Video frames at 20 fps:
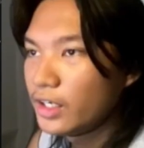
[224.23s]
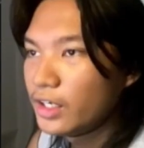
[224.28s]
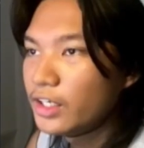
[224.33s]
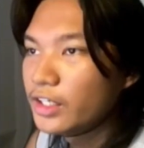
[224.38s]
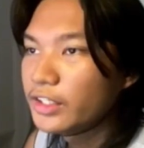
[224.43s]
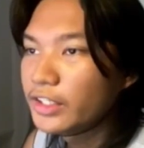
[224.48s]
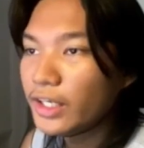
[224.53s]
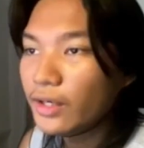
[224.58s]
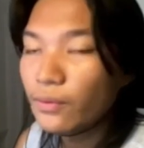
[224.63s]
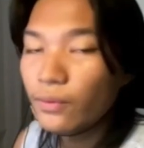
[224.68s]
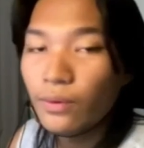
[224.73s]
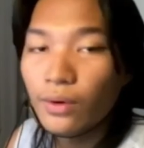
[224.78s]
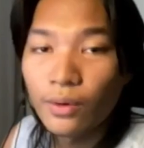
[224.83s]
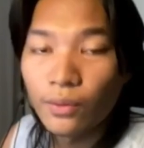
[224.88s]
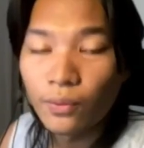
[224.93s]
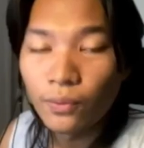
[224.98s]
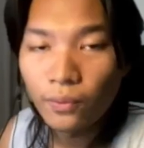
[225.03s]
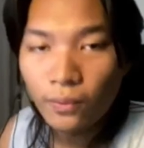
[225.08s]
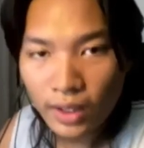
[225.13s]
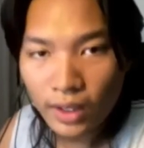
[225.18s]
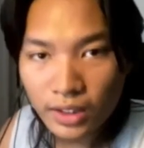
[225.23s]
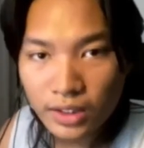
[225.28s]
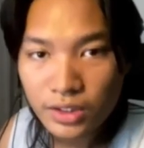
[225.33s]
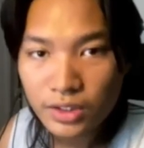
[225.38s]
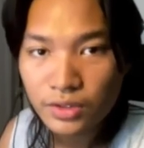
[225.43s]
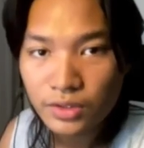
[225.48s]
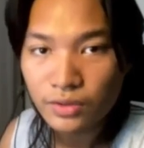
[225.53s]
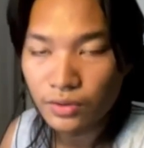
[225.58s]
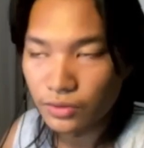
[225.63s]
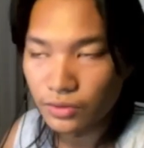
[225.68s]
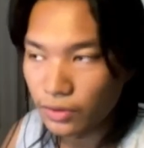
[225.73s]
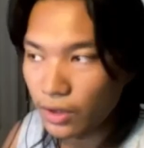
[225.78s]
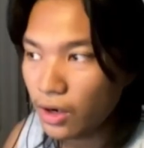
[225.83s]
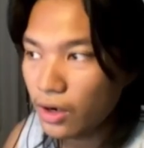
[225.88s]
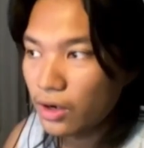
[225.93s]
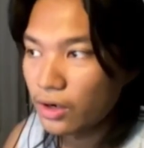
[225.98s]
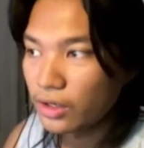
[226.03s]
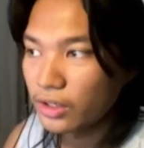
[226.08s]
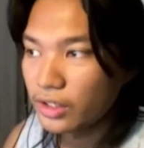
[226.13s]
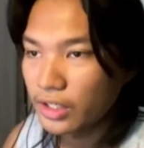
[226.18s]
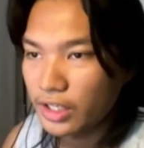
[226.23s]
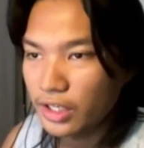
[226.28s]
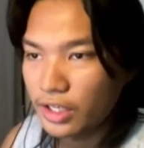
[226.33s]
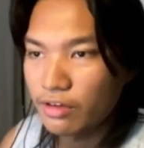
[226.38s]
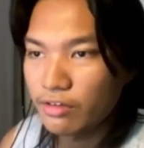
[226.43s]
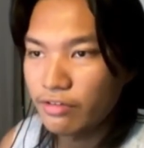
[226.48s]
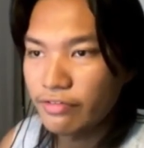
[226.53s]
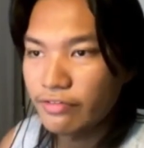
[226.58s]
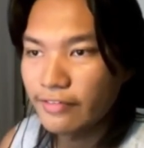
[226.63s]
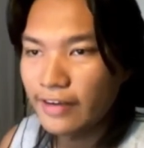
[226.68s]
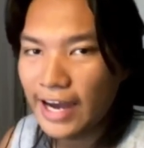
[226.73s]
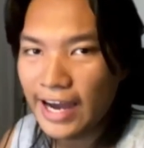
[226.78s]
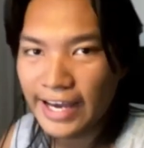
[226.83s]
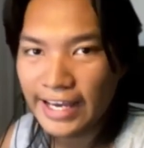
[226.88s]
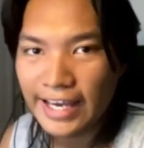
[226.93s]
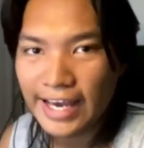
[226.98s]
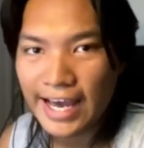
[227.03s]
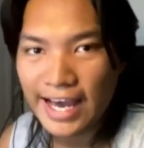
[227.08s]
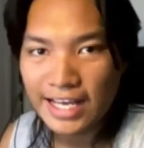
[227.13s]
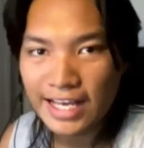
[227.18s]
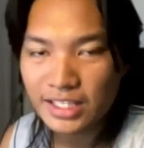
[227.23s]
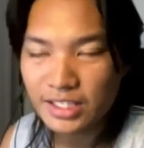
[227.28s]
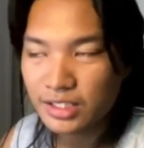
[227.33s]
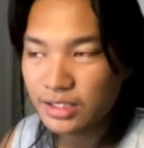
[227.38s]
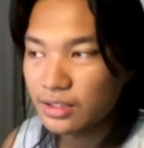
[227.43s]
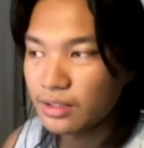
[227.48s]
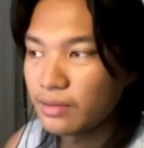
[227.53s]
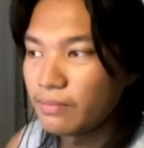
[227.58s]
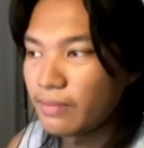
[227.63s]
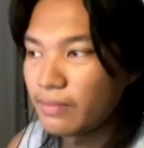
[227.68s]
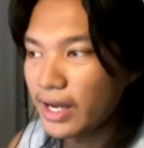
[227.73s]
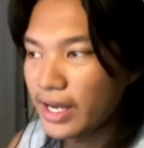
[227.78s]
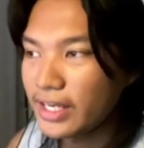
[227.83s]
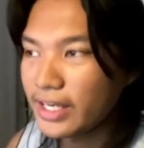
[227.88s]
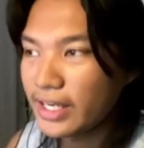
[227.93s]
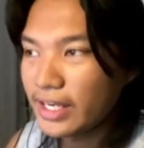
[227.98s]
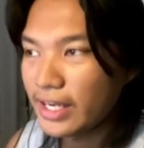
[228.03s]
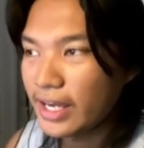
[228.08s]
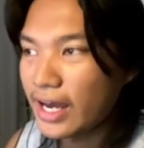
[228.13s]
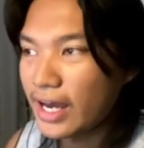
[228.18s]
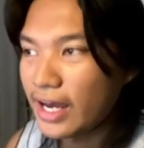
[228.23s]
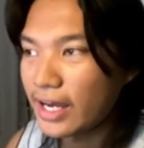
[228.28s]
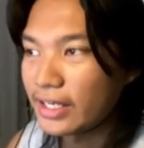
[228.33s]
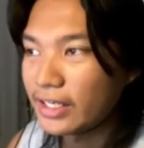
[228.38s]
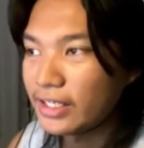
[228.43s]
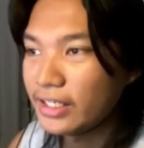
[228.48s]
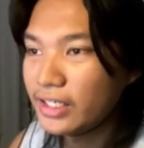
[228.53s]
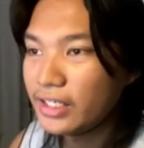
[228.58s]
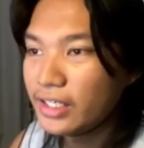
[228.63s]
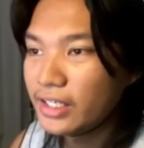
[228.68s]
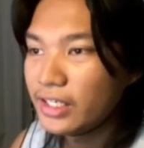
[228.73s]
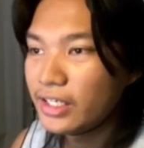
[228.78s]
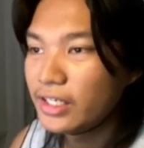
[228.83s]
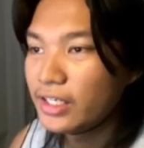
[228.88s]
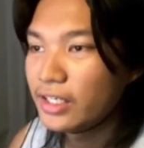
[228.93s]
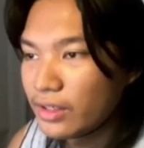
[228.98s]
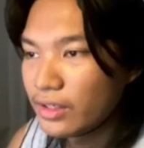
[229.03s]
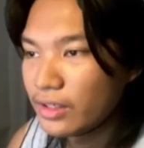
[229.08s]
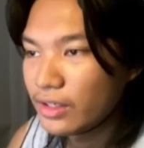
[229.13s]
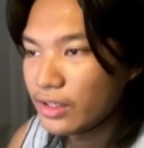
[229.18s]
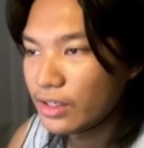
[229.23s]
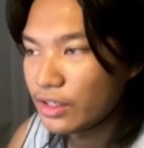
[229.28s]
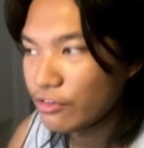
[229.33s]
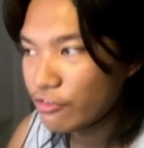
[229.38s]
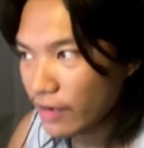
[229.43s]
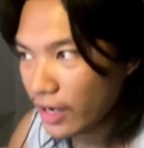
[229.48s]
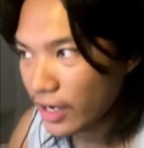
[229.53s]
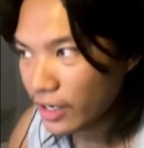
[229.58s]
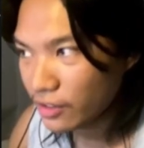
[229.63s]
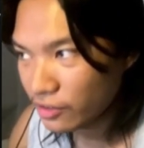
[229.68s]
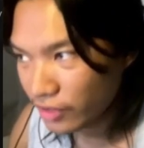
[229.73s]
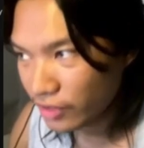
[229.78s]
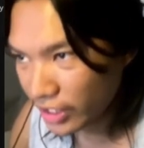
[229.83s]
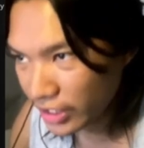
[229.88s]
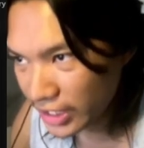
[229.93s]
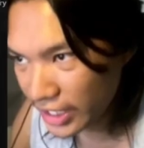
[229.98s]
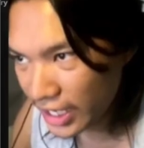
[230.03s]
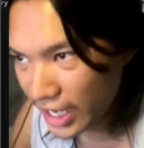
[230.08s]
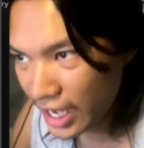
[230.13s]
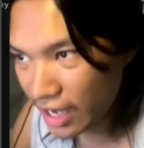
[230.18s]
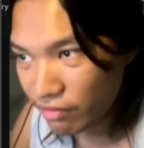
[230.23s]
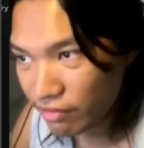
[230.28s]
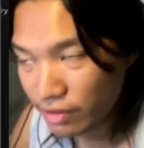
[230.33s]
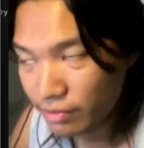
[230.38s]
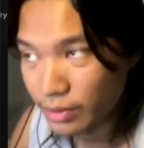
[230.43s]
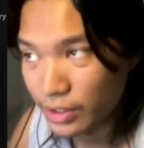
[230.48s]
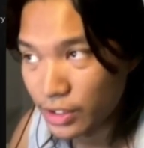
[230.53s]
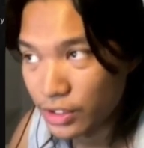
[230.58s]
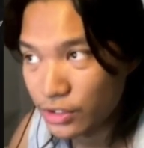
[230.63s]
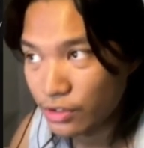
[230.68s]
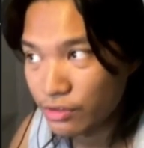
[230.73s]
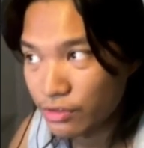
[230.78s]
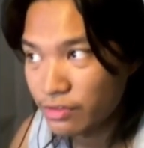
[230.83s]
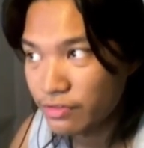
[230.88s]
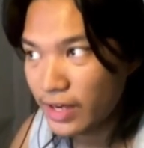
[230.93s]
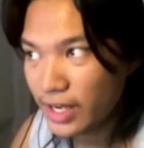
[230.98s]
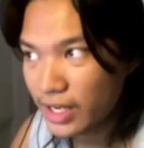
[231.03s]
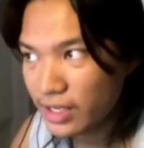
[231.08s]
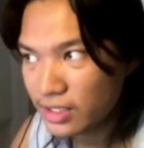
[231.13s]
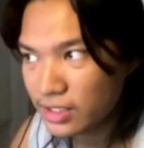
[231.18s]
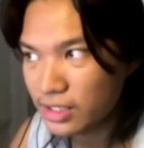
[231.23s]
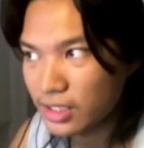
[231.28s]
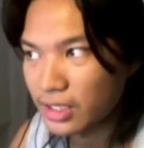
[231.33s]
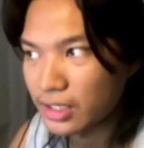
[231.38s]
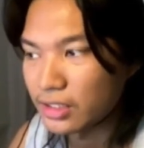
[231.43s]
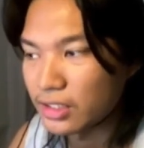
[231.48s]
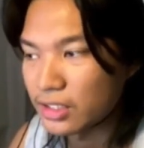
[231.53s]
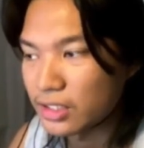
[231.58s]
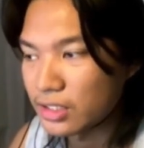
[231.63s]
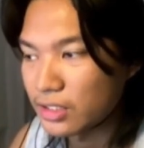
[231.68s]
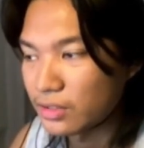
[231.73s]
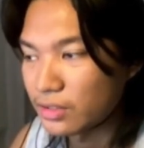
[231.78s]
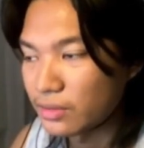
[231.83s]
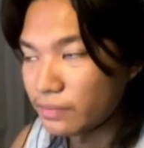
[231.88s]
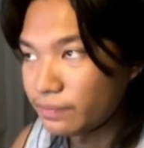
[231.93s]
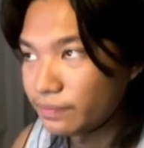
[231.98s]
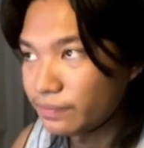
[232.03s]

Now, what's wrong if I ask my AI if I already have a bunch of files like this?